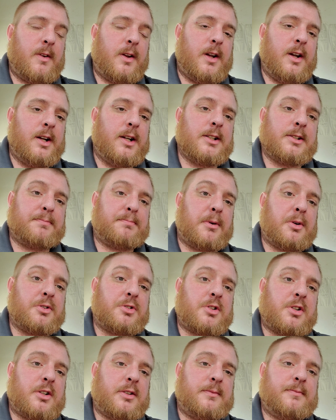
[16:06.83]
and it's
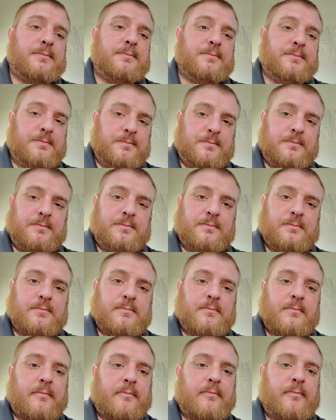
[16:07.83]
bullshit.
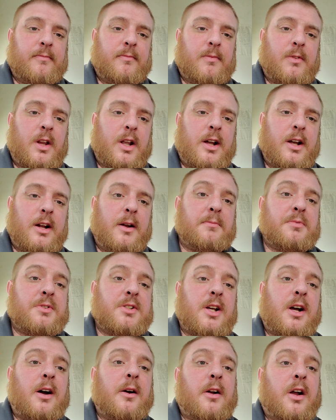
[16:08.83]
And
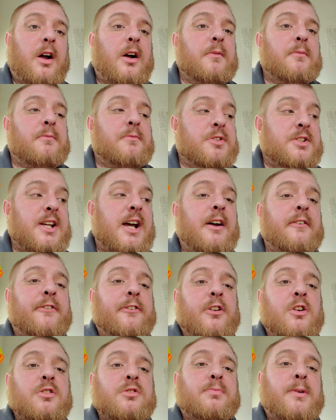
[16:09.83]
I'm I, am sad for
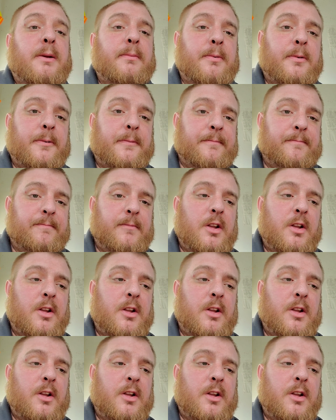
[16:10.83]
those people.